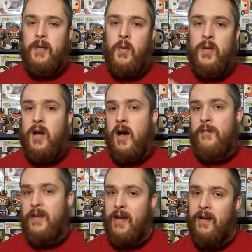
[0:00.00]
And when
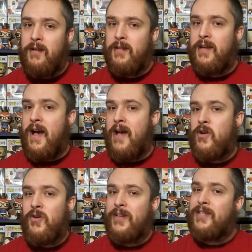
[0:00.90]
Javier, the guy
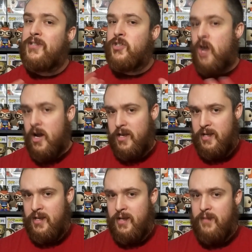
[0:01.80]
who is
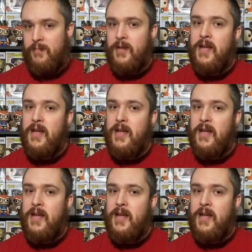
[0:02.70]
stalking him,